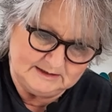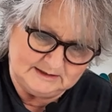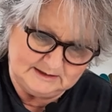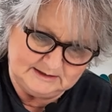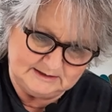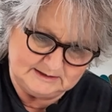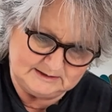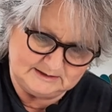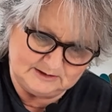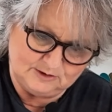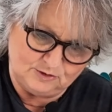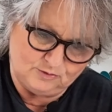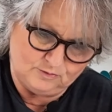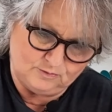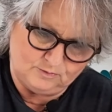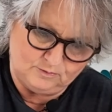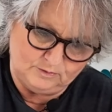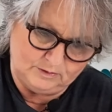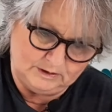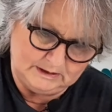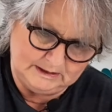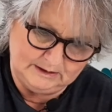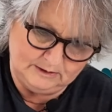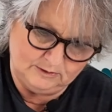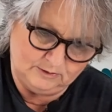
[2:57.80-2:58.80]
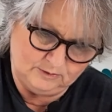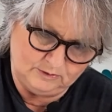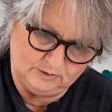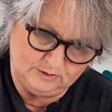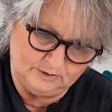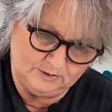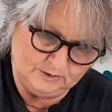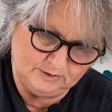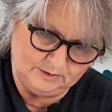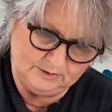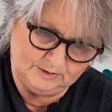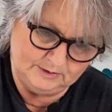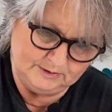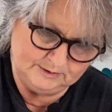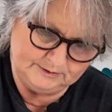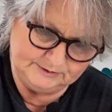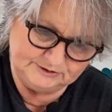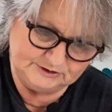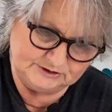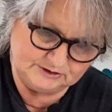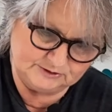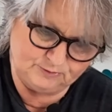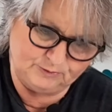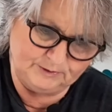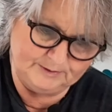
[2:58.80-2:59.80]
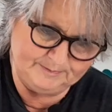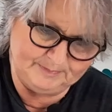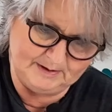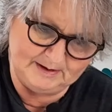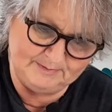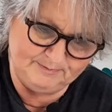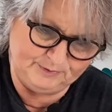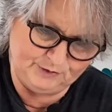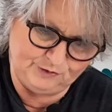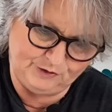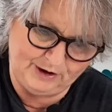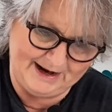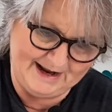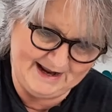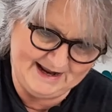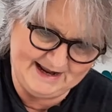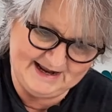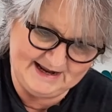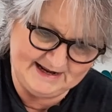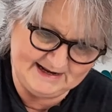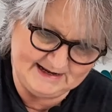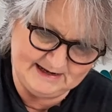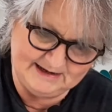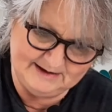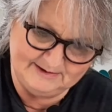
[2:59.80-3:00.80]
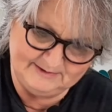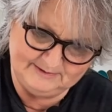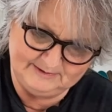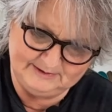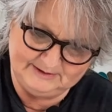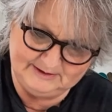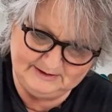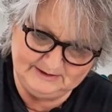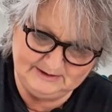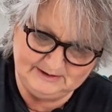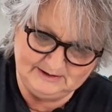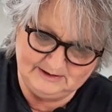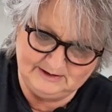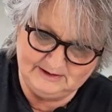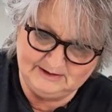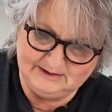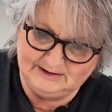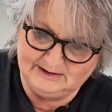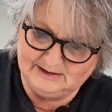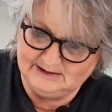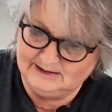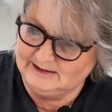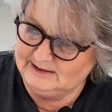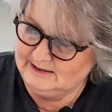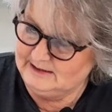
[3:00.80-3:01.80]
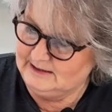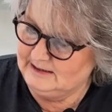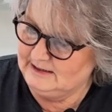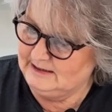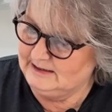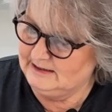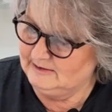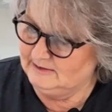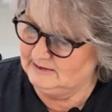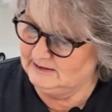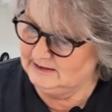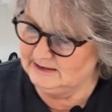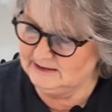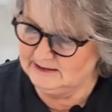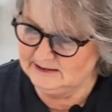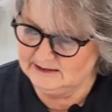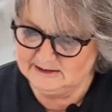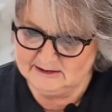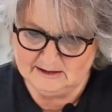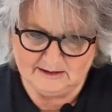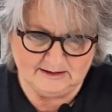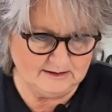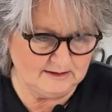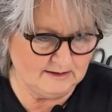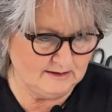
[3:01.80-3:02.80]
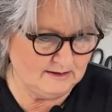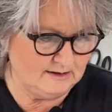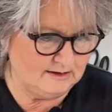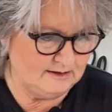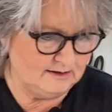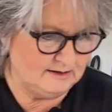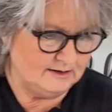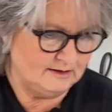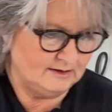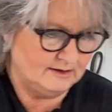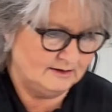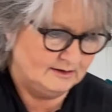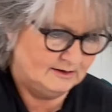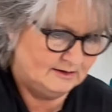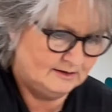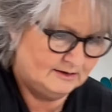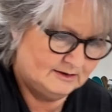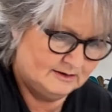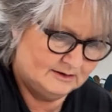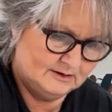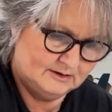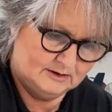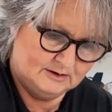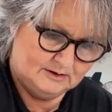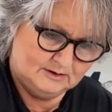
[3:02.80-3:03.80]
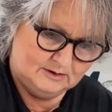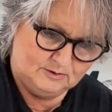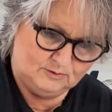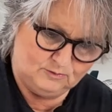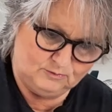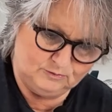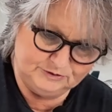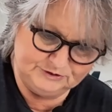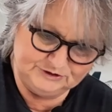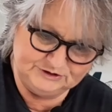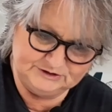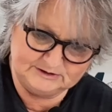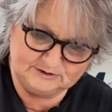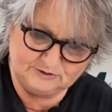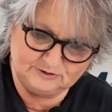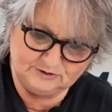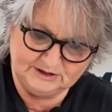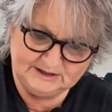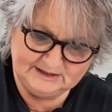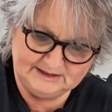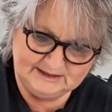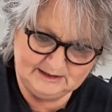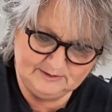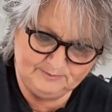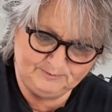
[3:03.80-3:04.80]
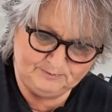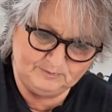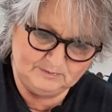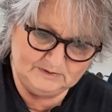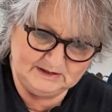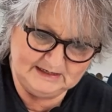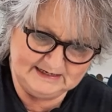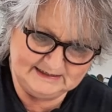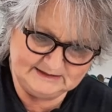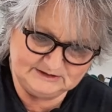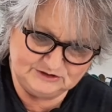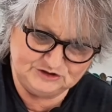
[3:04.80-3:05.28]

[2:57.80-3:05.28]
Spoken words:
So just whip up your egg, and then we're just going to dip that